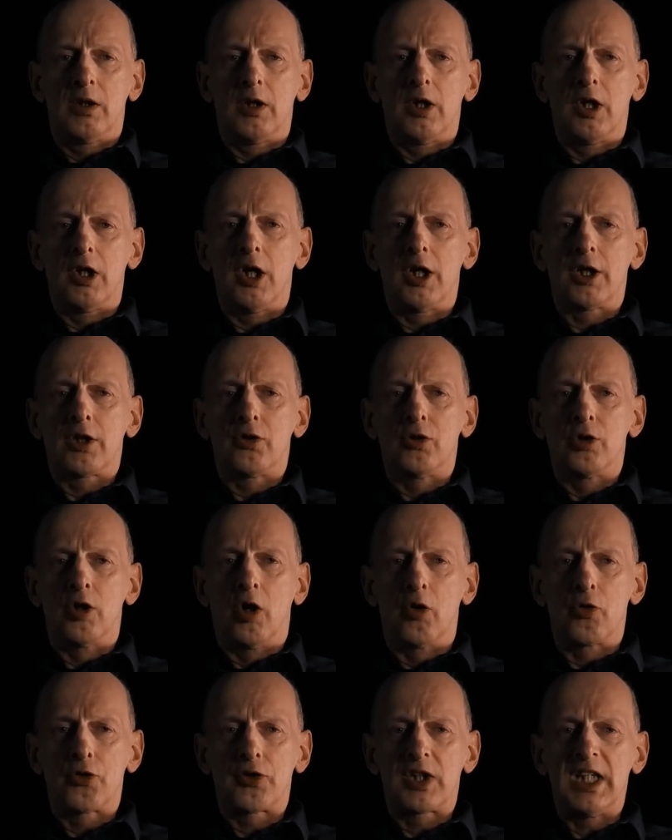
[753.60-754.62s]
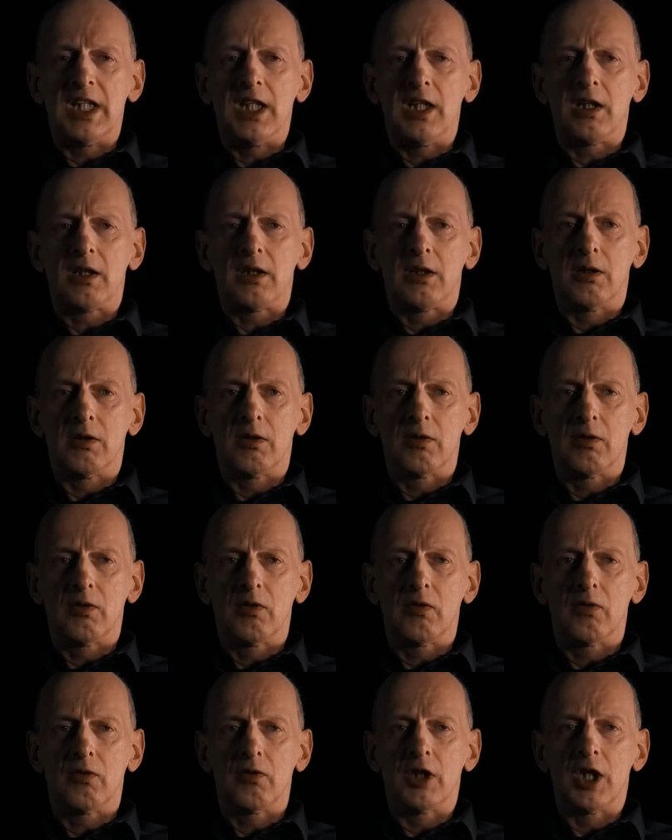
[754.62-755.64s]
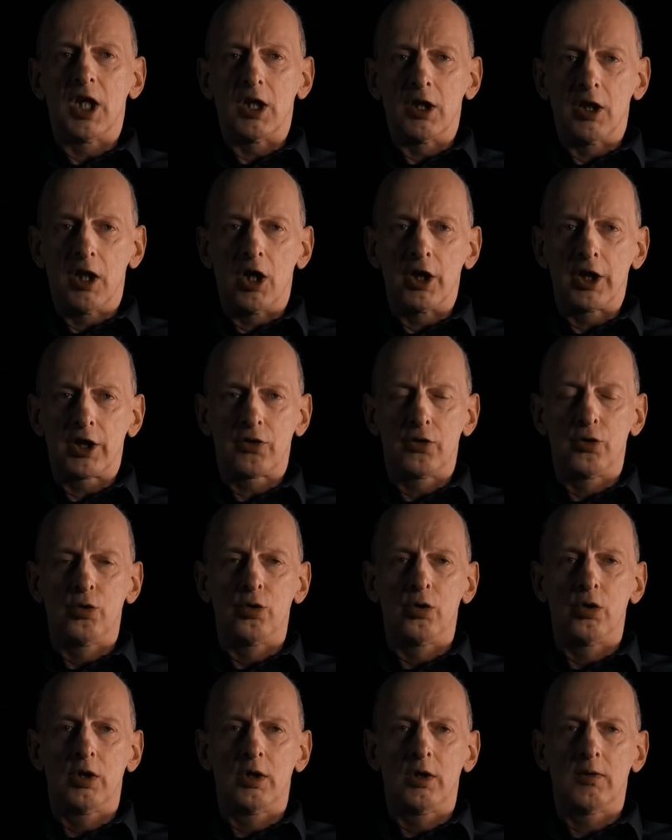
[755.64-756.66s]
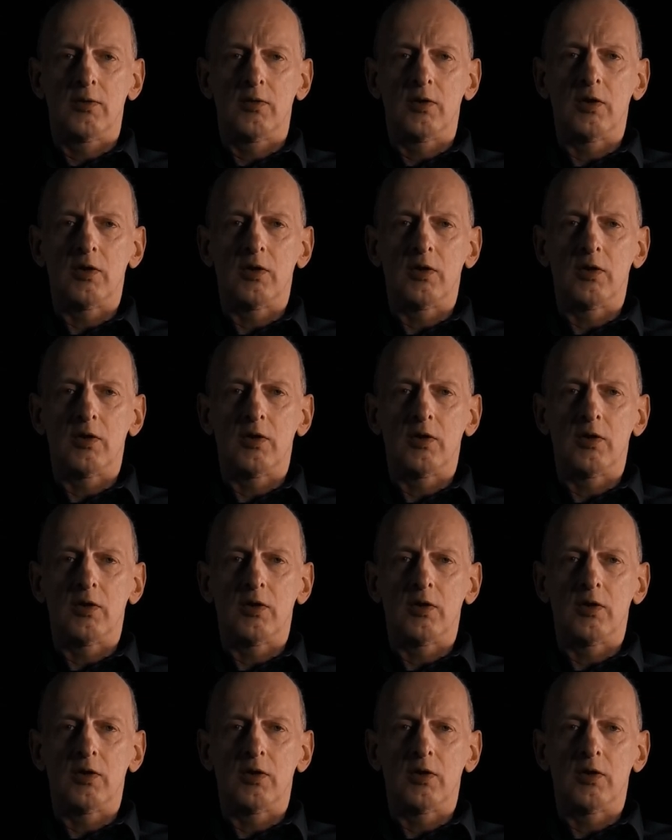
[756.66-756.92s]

I like to go skiing. I like to